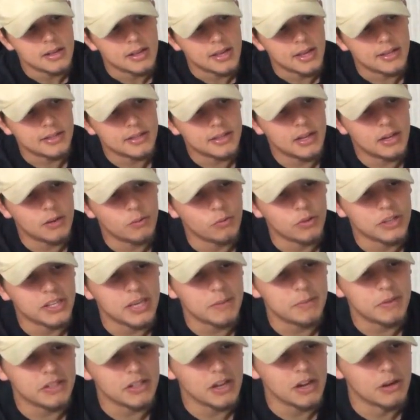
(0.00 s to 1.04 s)
And we'll
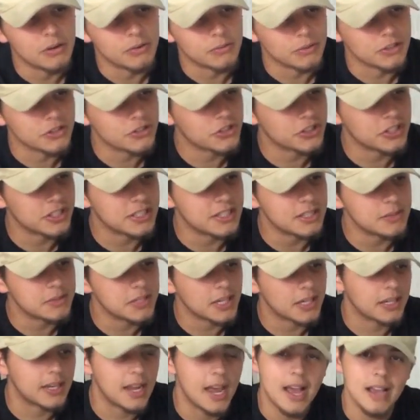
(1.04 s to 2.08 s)
keep it going. We're just going to keep
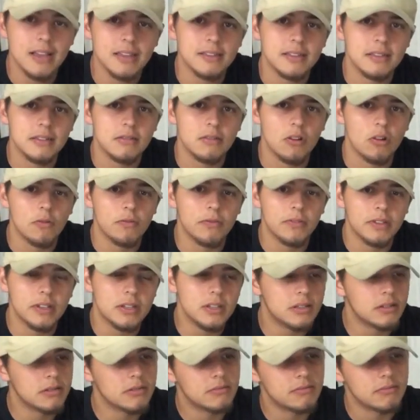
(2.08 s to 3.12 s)
kicking ass. And
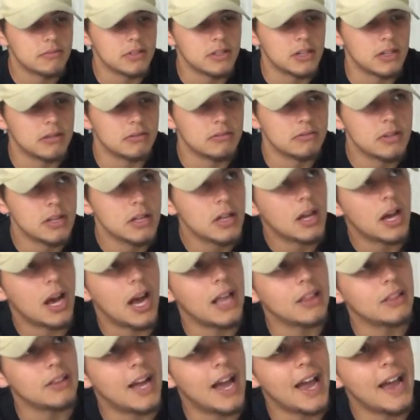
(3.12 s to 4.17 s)
hopefully, you know,
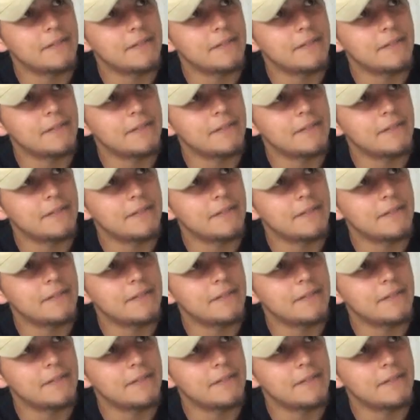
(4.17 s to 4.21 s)
I